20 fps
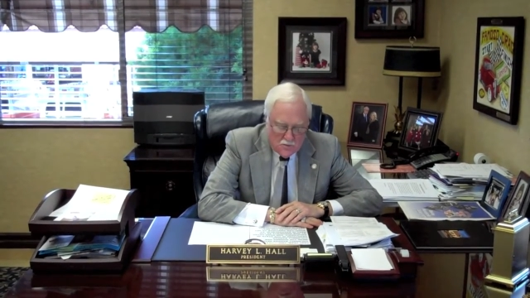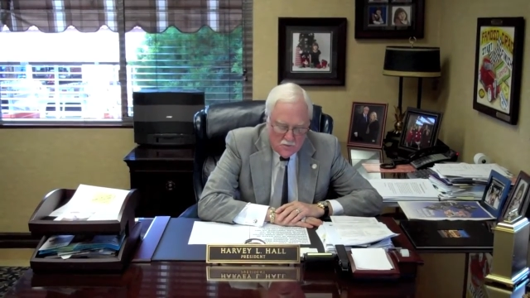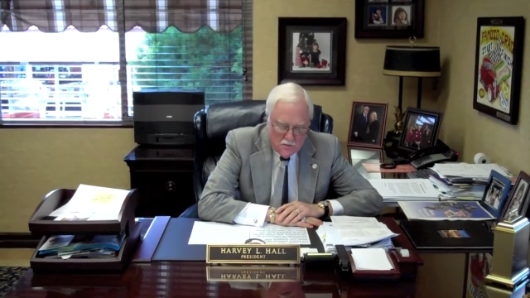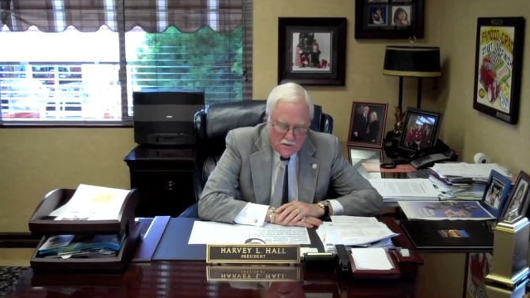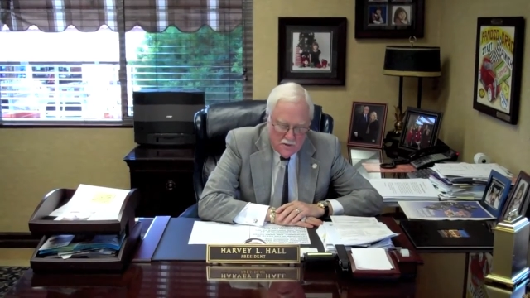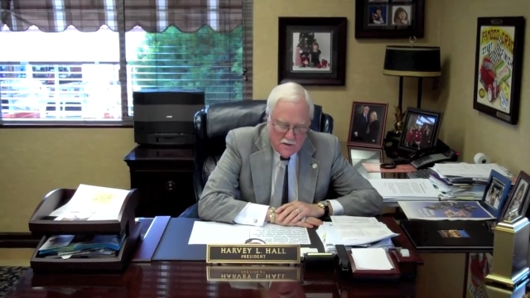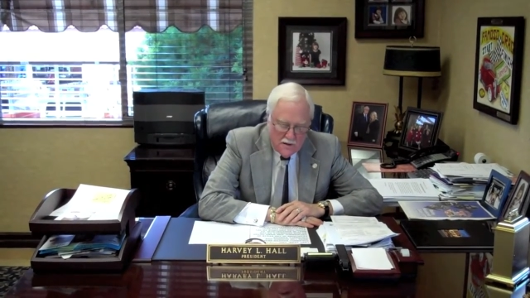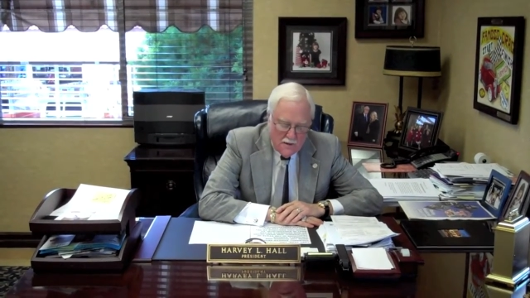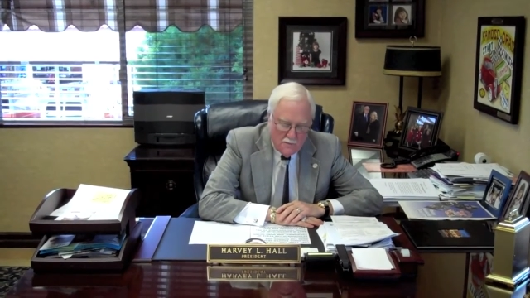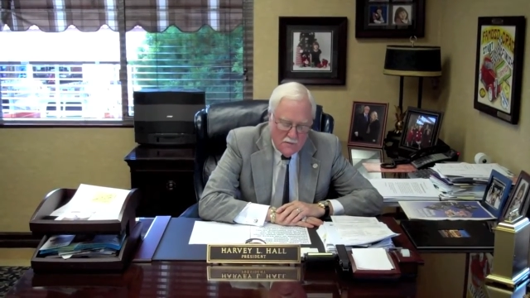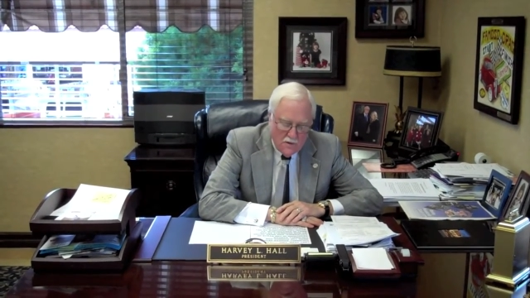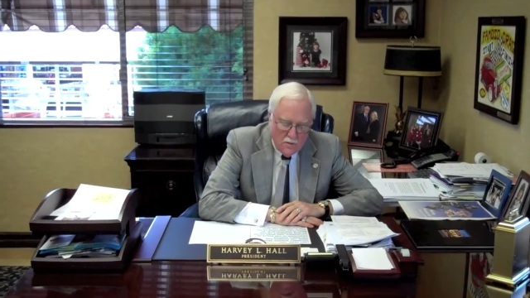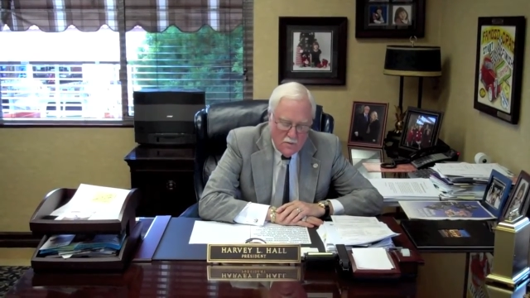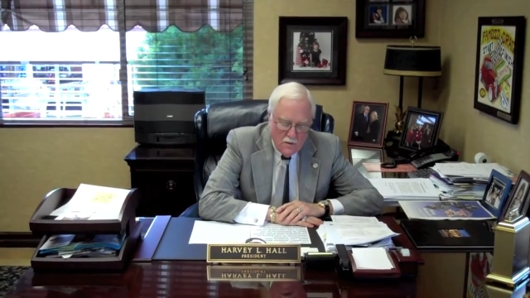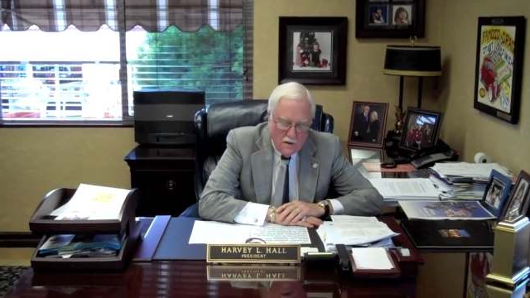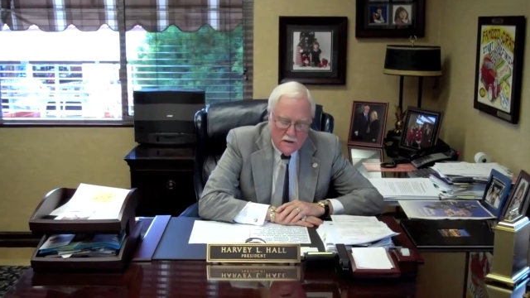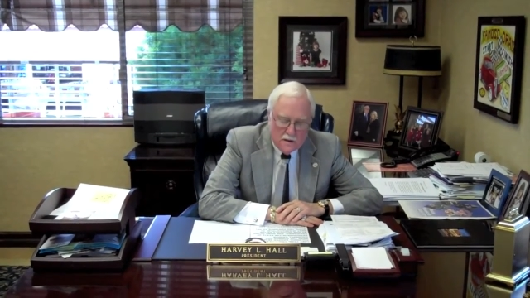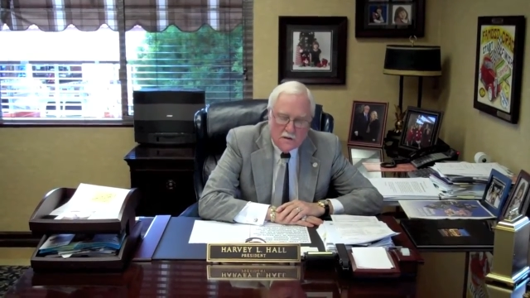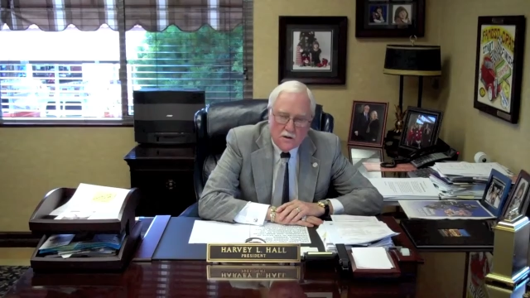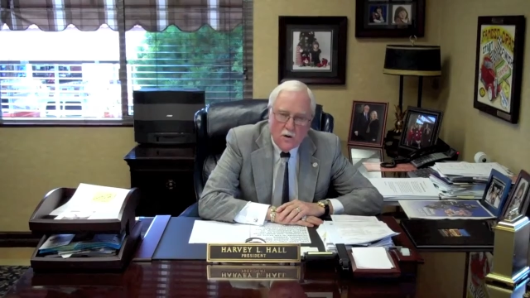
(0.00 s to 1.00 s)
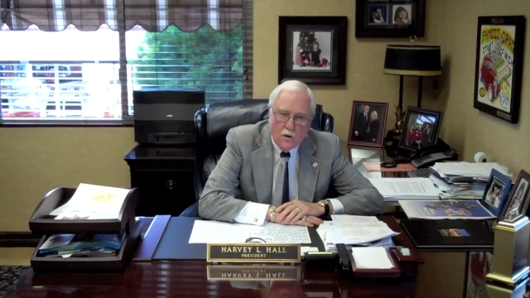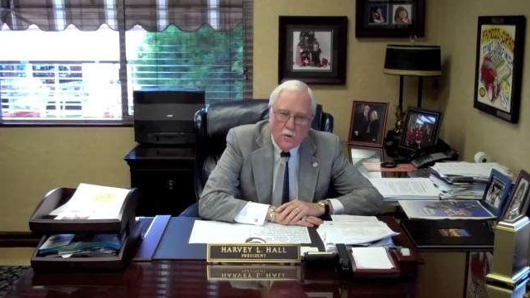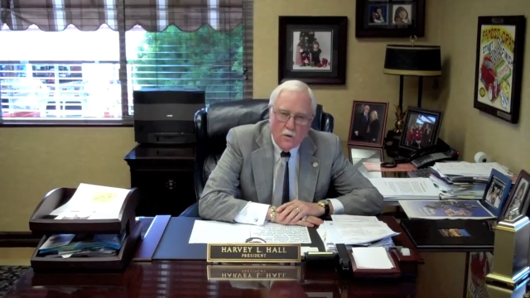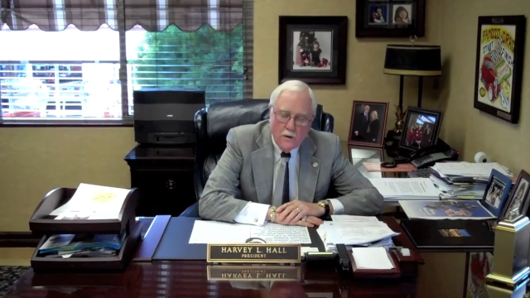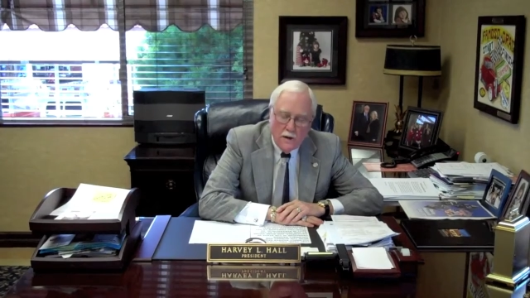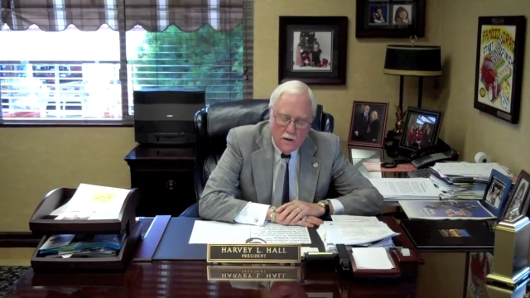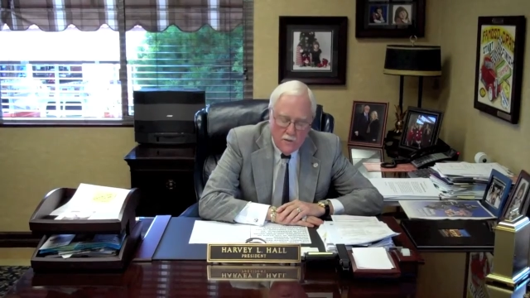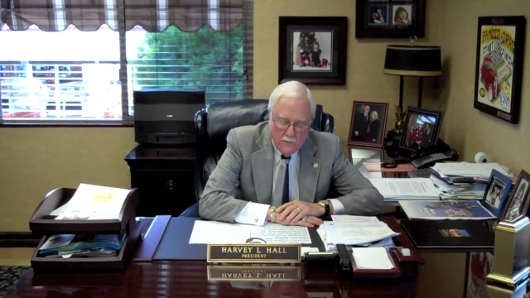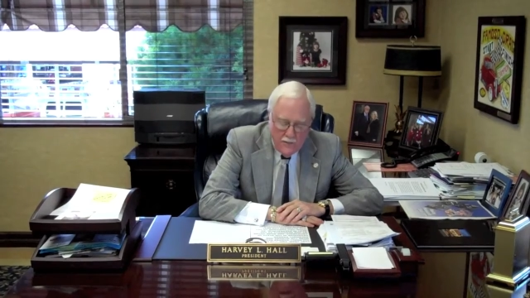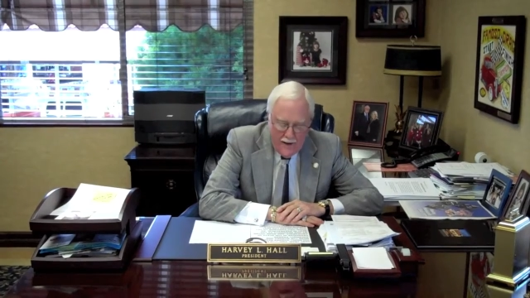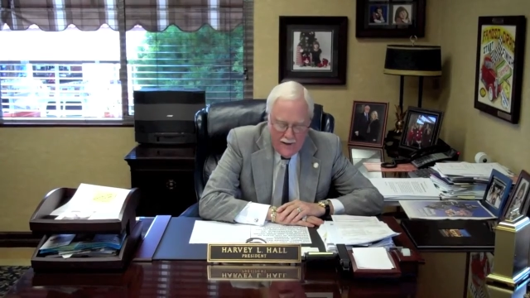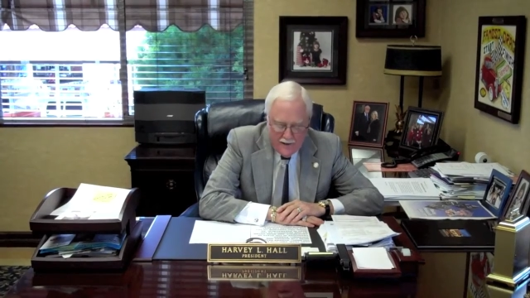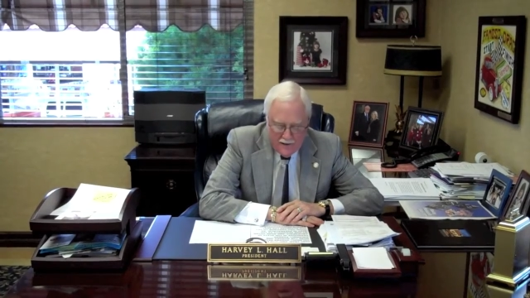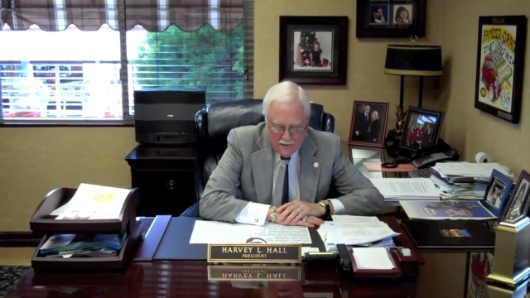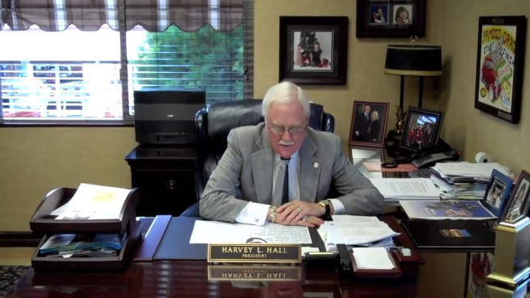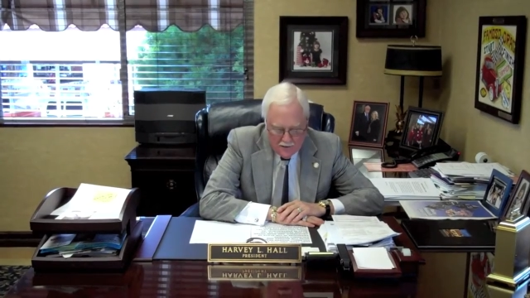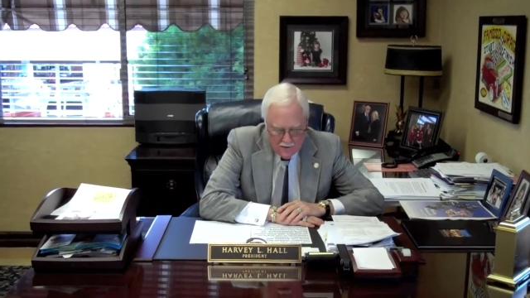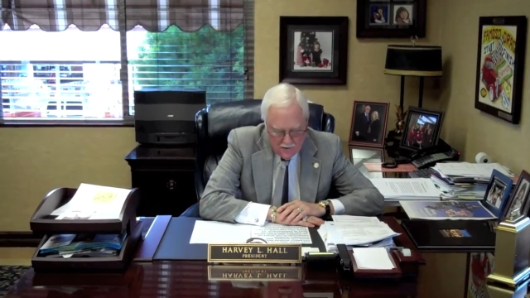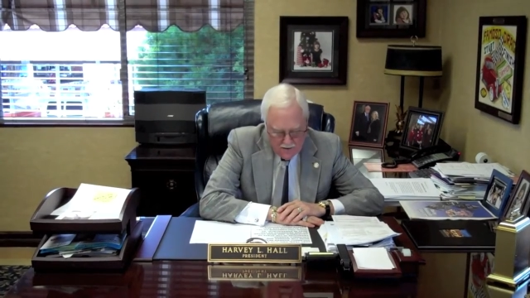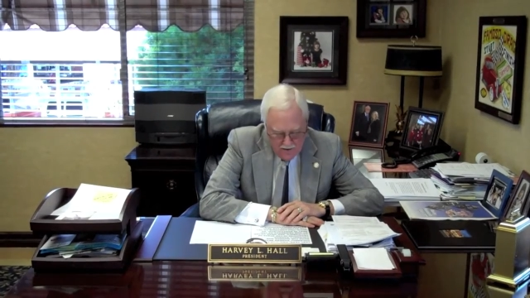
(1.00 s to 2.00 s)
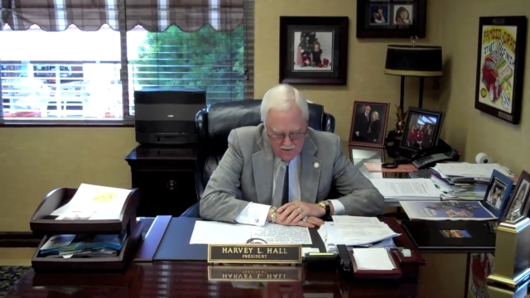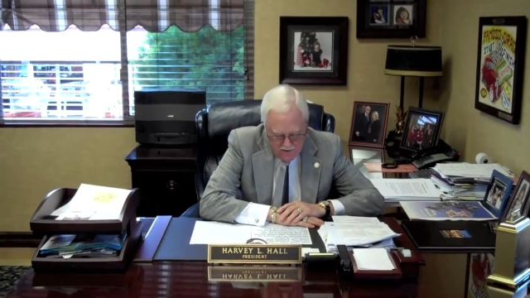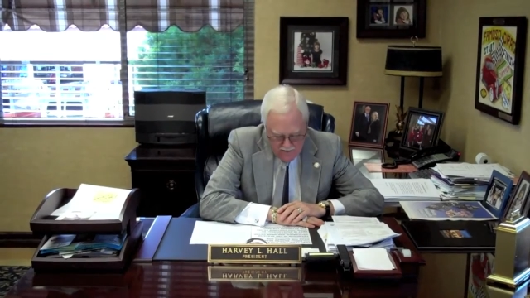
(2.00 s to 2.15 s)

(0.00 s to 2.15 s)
were the number one Coldwell Banker